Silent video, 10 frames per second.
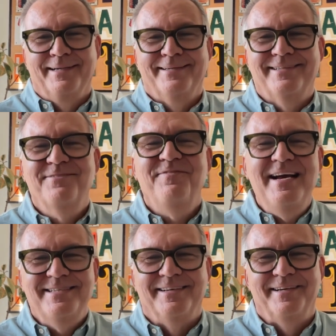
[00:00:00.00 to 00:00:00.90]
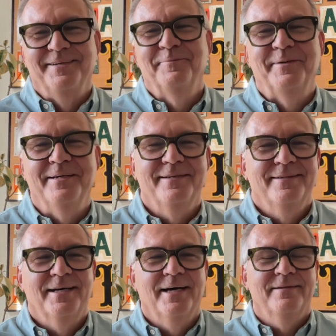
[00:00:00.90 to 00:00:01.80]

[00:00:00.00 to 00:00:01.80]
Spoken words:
It's fascinating to me that